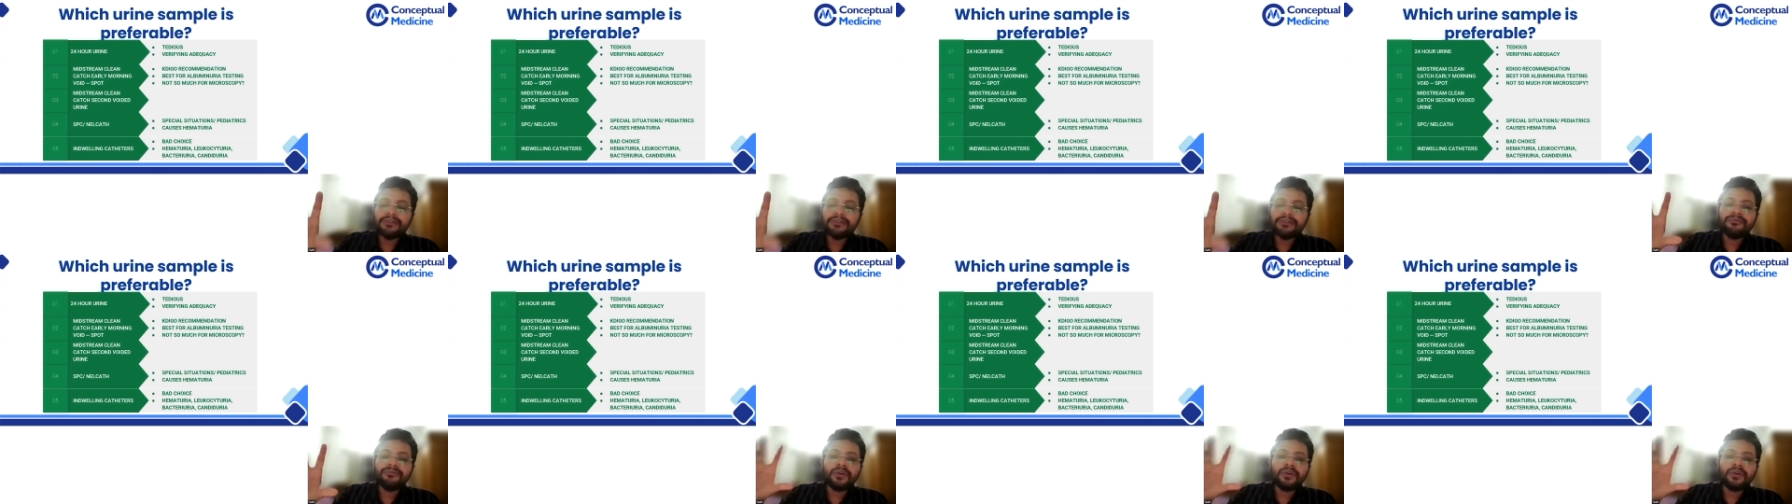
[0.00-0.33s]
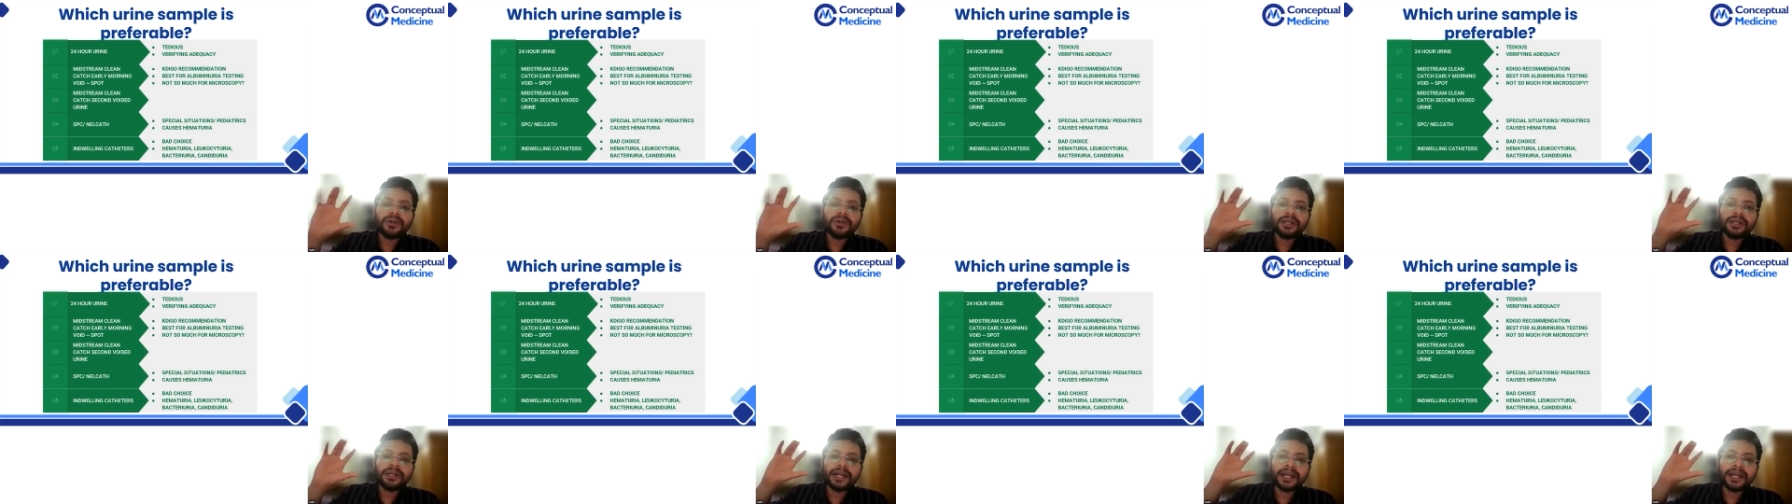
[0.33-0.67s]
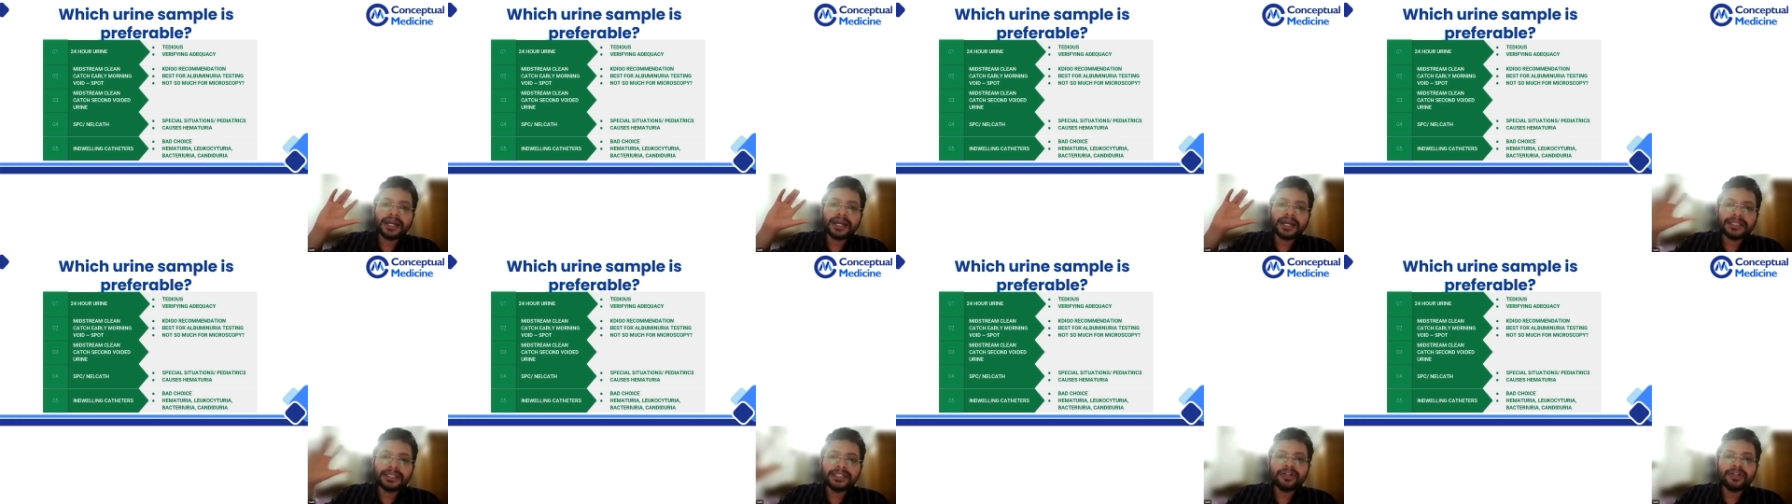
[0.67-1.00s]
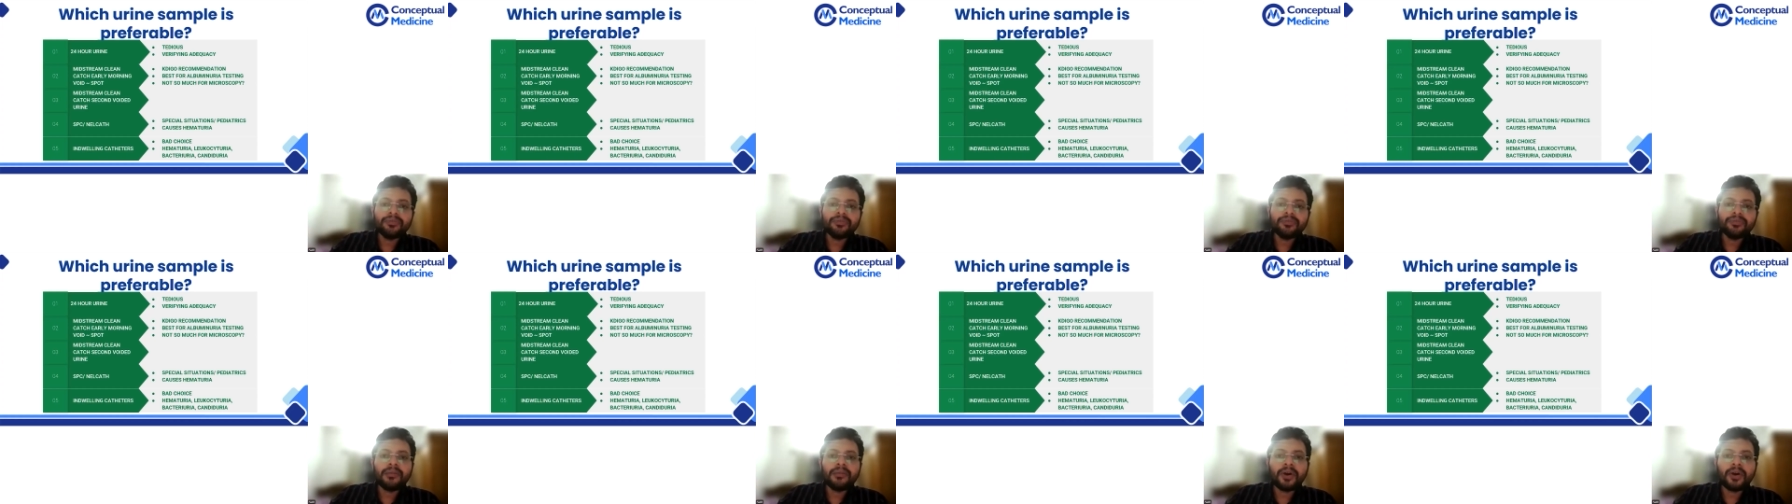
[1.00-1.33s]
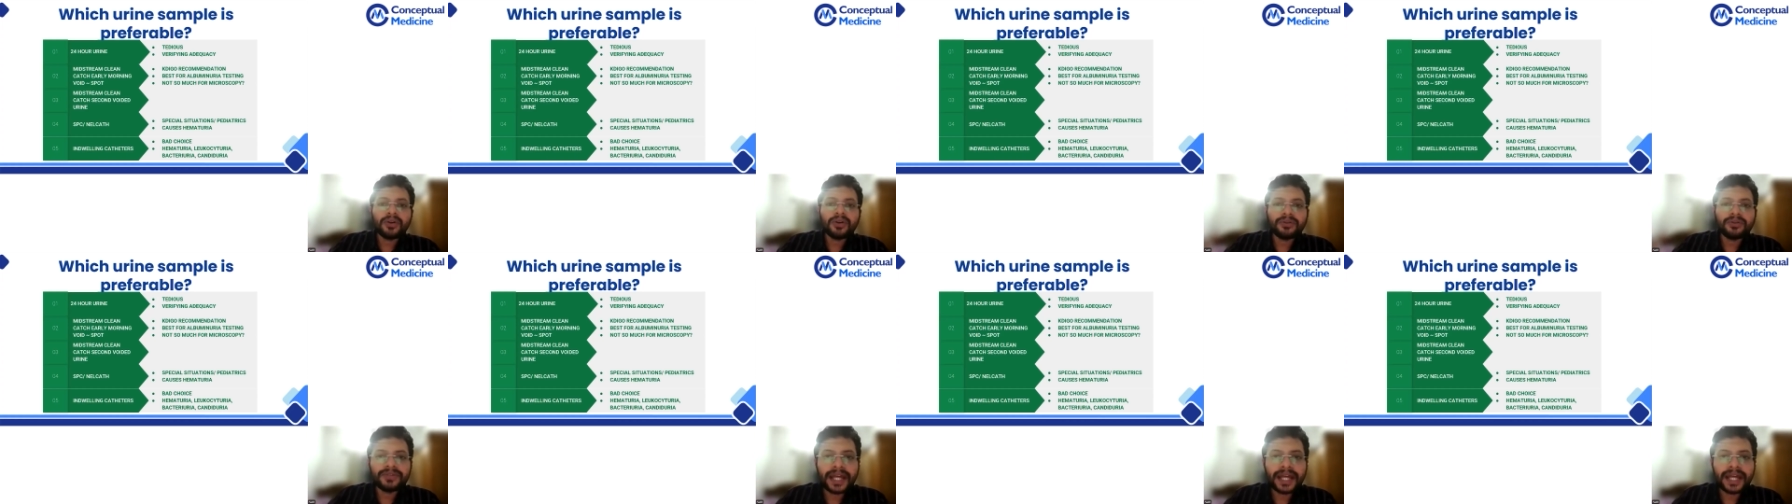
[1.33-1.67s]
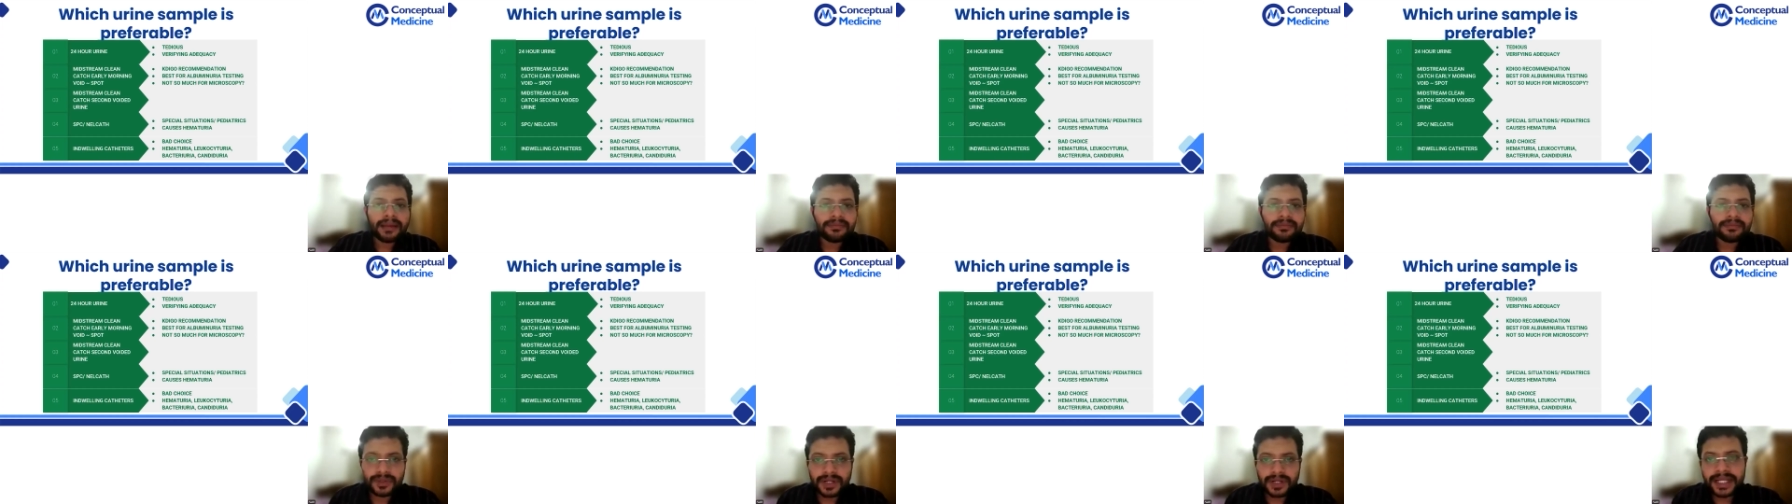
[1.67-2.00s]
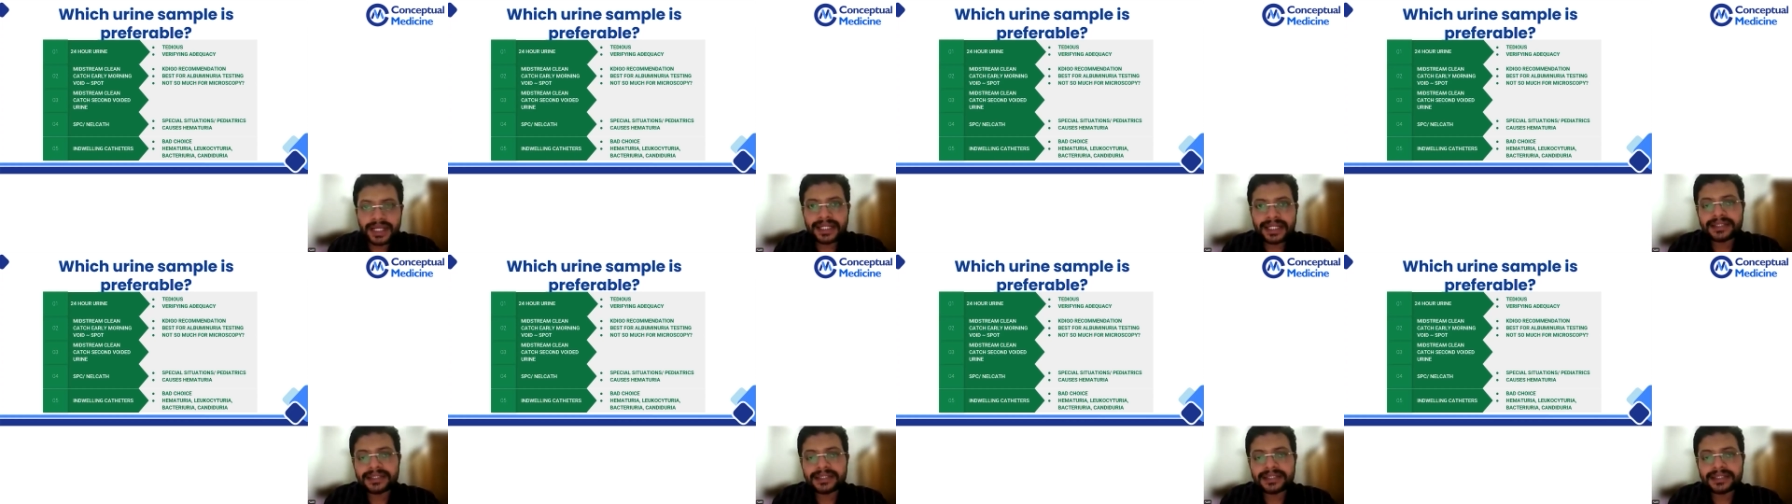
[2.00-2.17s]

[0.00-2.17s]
for a considerable amount of time, right?